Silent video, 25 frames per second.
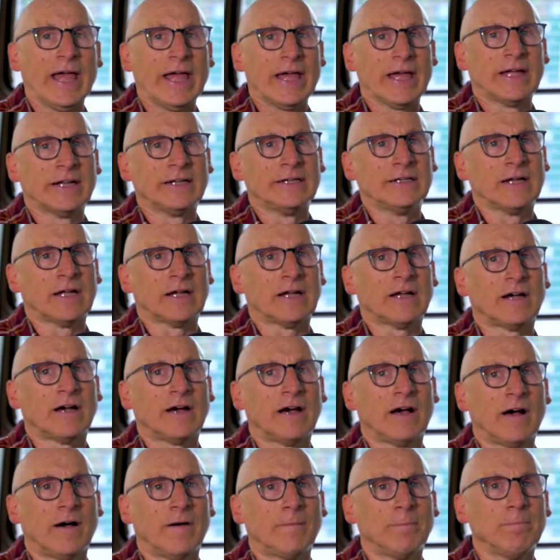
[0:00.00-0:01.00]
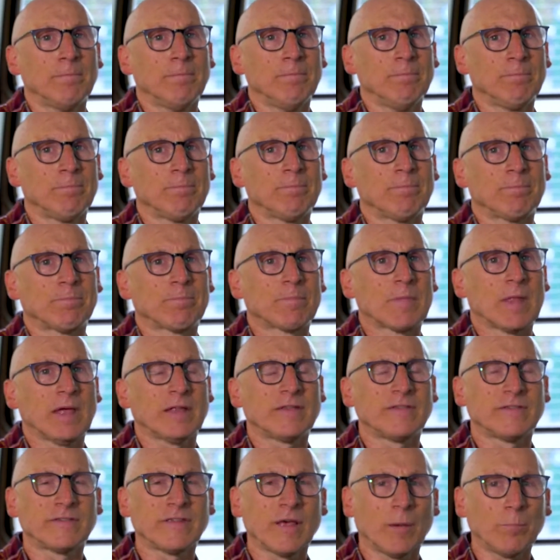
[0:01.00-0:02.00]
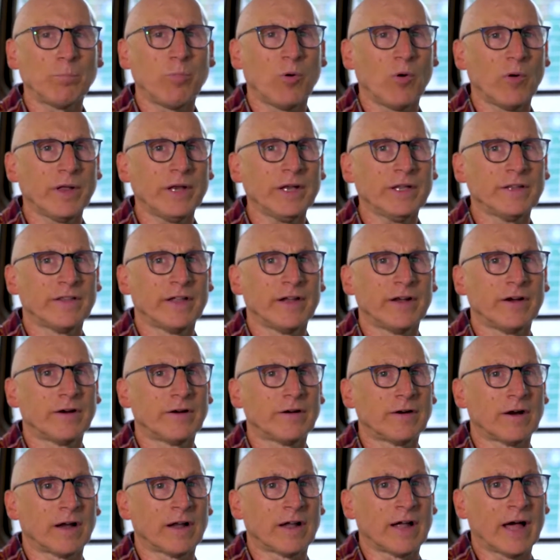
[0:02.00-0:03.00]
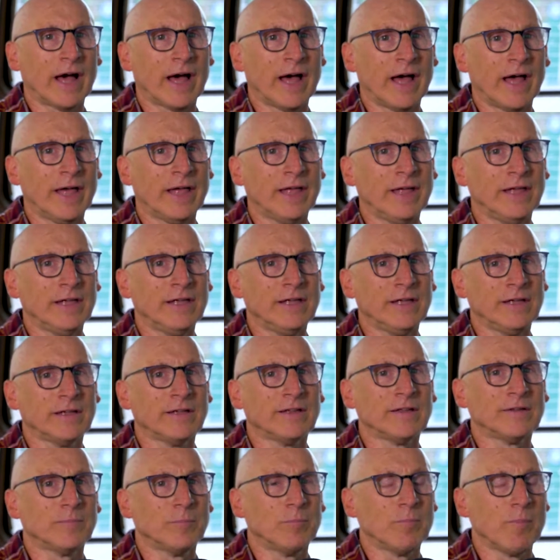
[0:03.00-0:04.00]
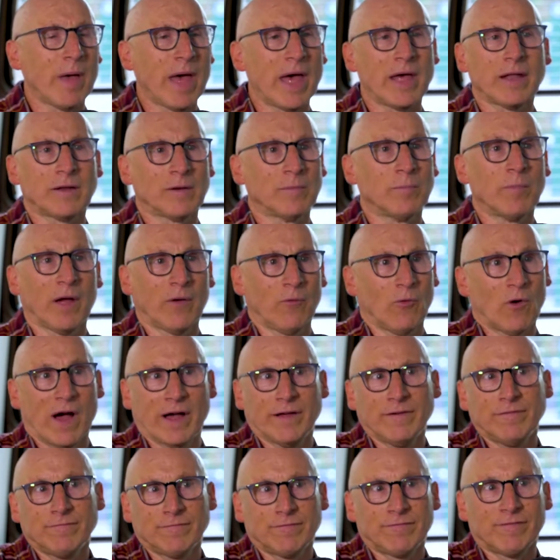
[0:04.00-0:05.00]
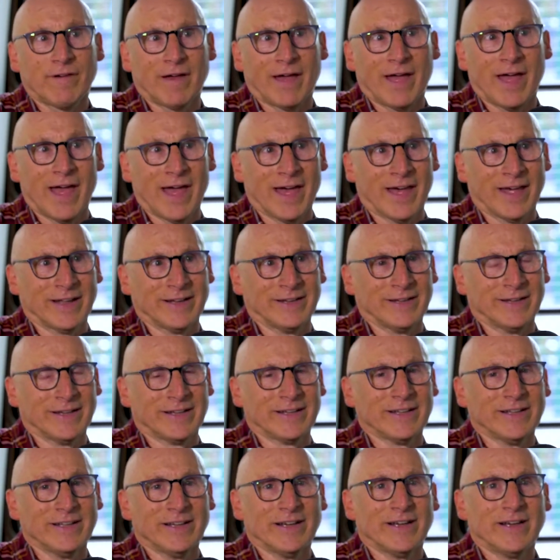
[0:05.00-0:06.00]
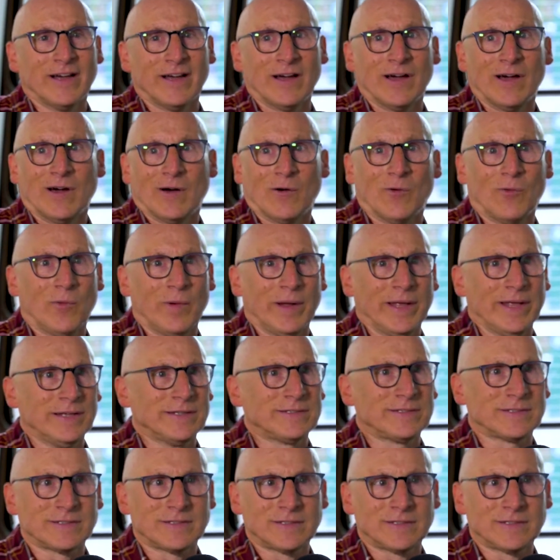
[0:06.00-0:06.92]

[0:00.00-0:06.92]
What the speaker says: And at some point in there, I met my wife, and we